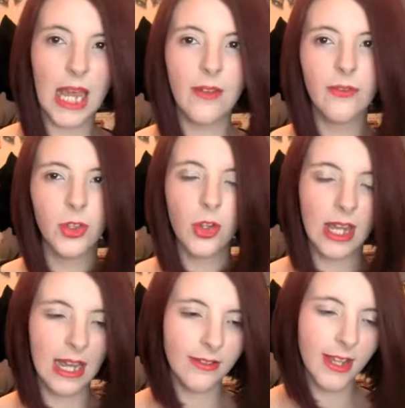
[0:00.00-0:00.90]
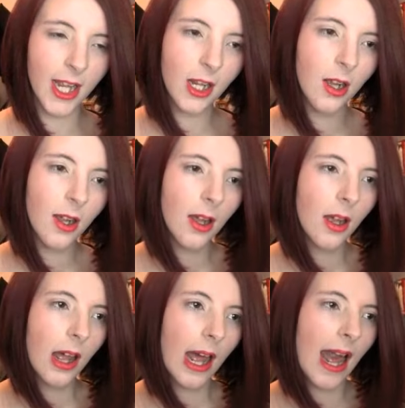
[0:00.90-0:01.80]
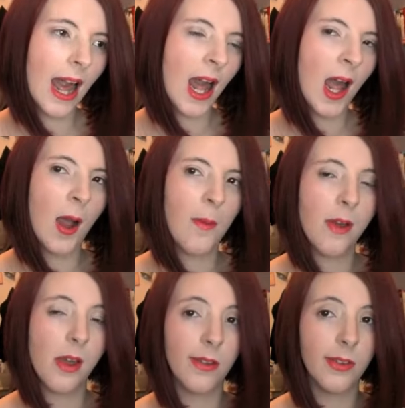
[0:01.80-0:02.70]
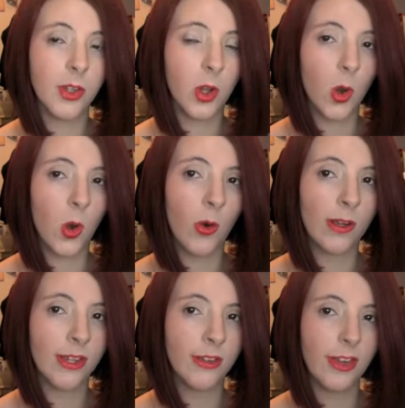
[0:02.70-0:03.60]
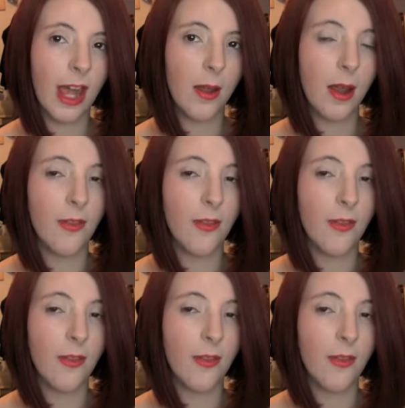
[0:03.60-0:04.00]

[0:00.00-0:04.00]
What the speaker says: gift suitcase thing. So since then,